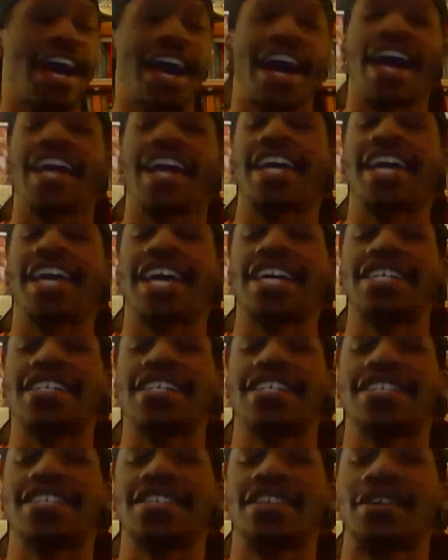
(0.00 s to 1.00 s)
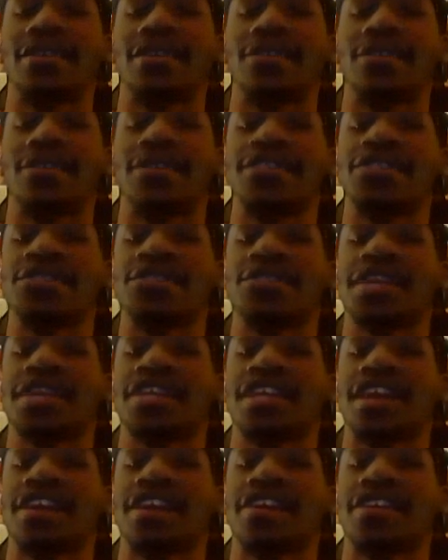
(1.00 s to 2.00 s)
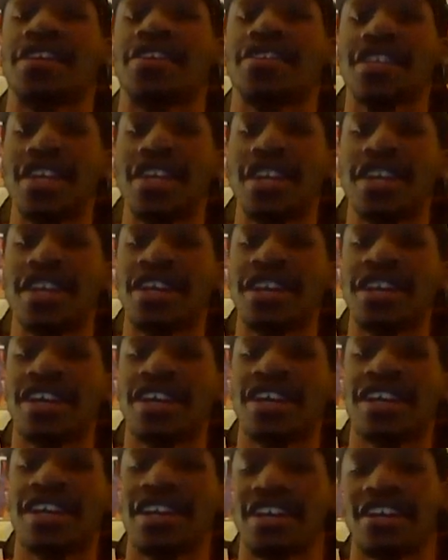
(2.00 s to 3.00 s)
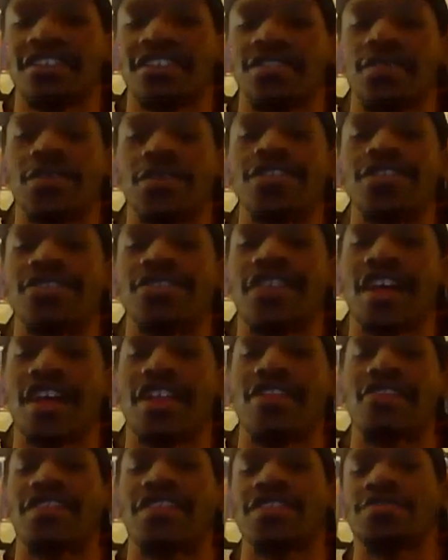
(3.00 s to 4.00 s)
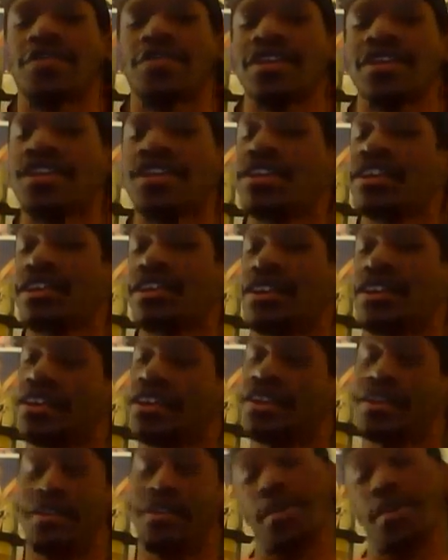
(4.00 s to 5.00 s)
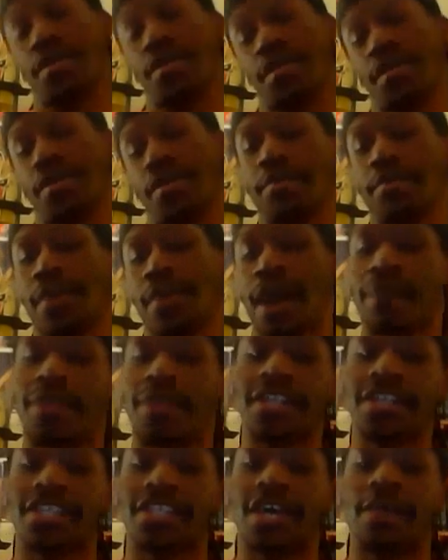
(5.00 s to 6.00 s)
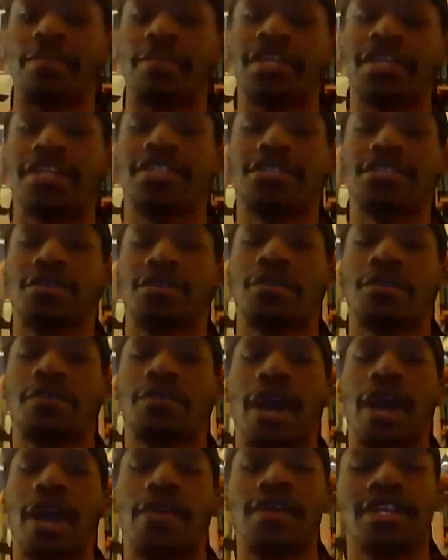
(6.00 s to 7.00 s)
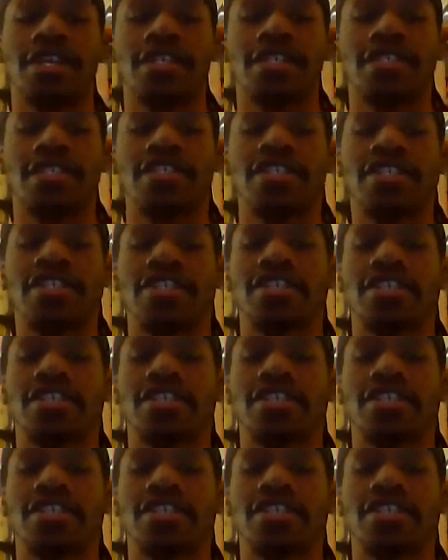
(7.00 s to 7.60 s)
I guess. Wouldn't you make like a noise for elephants? But I'm not Japanese, so pow it is.